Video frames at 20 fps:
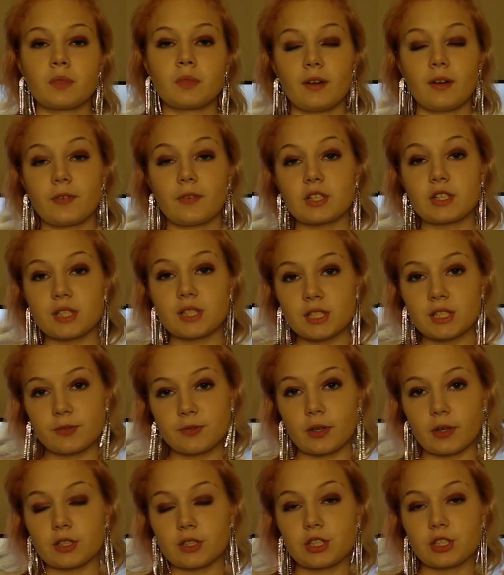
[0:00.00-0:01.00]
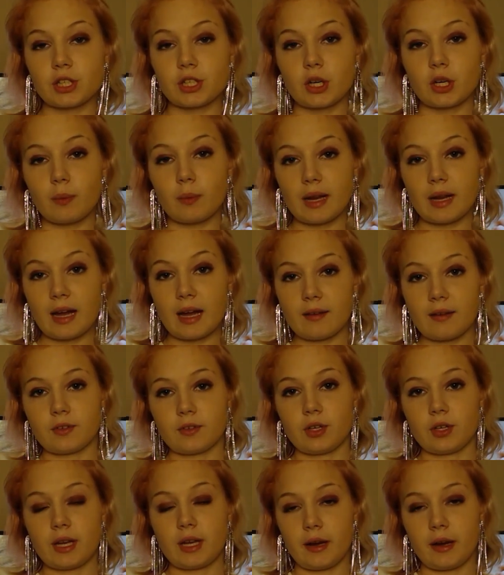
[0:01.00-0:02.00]
First things first, you're going to want to have
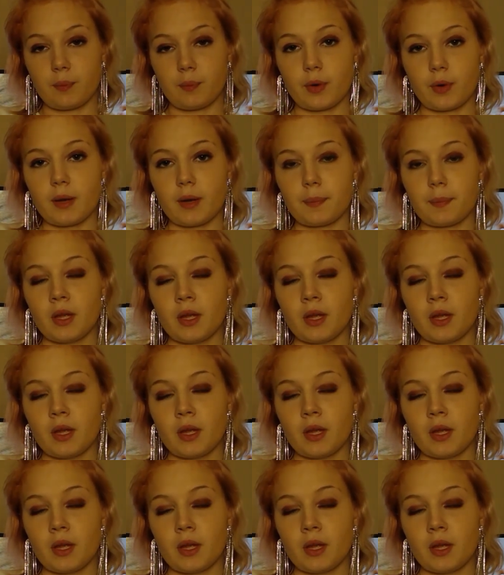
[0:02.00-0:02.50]
good hair prep.